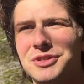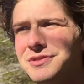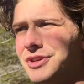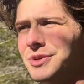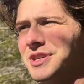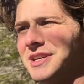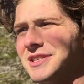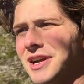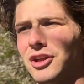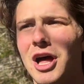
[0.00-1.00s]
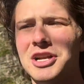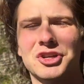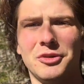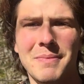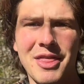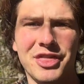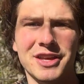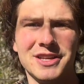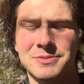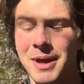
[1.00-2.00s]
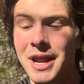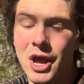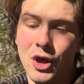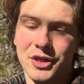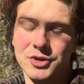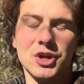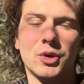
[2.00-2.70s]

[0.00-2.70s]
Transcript: using serological methods, but there's no